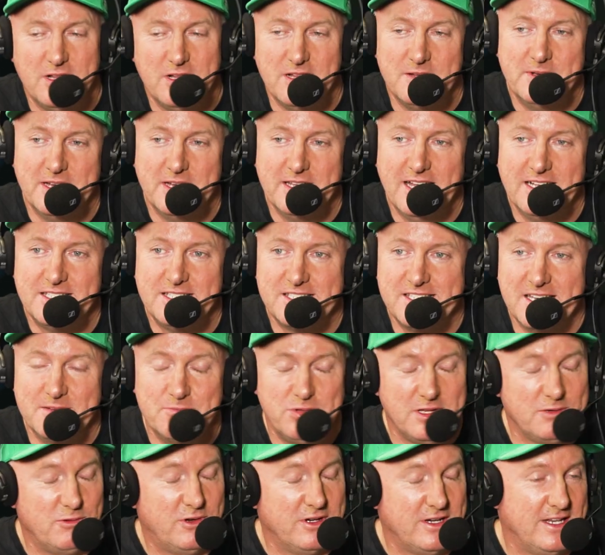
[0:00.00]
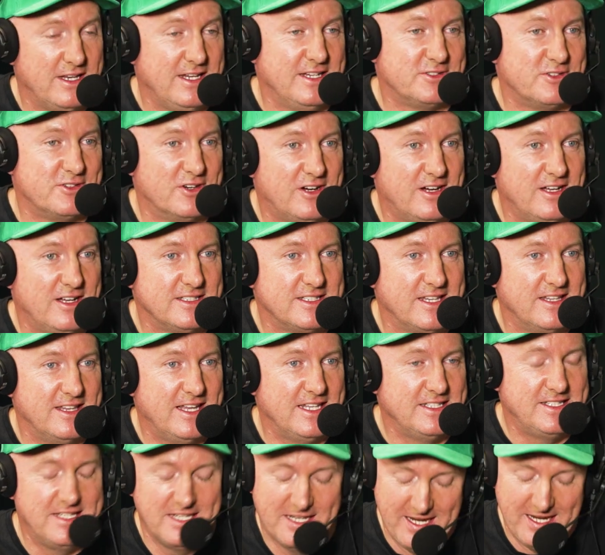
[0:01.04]
well, I mean, that's simply what it is, right? Yeah. So
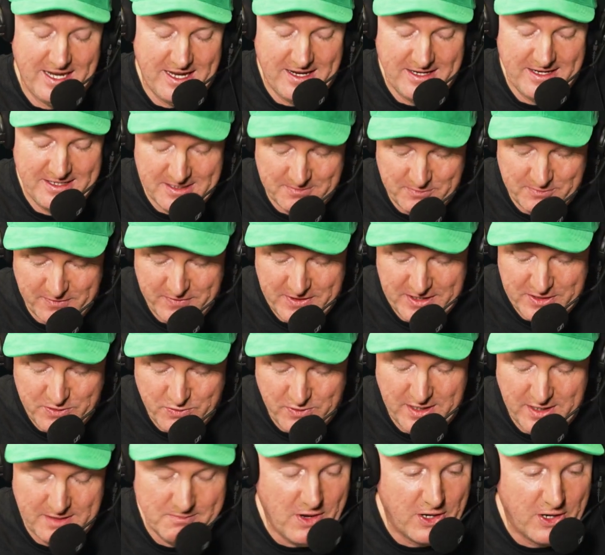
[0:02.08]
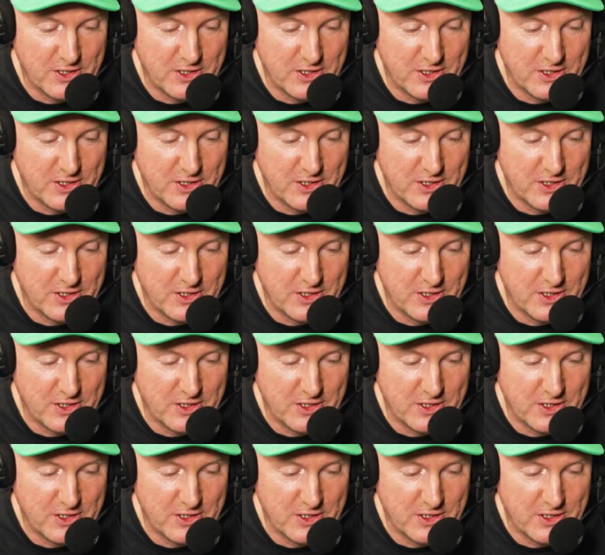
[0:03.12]
that's the Kiaarnism of this week.